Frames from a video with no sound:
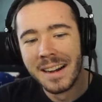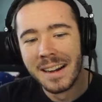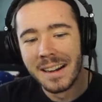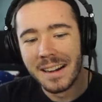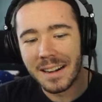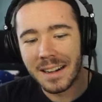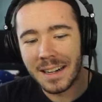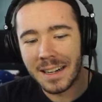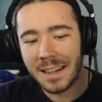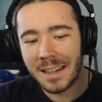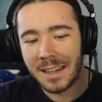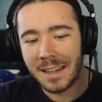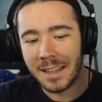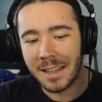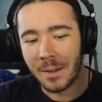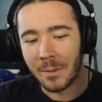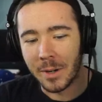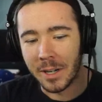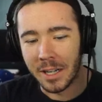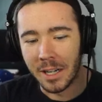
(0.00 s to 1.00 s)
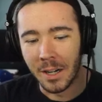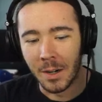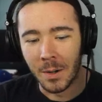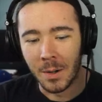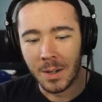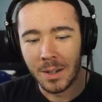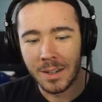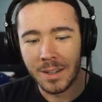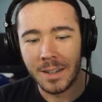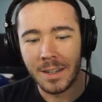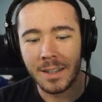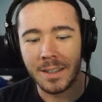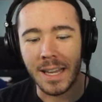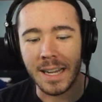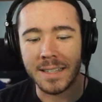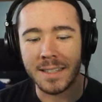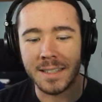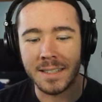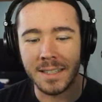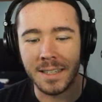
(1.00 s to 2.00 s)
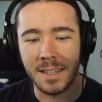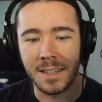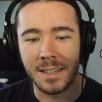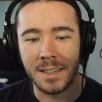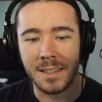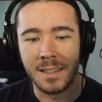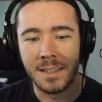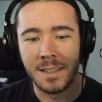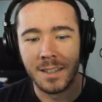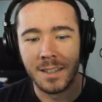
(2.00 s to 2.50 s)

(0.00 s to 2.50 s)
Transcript: there we go. That's the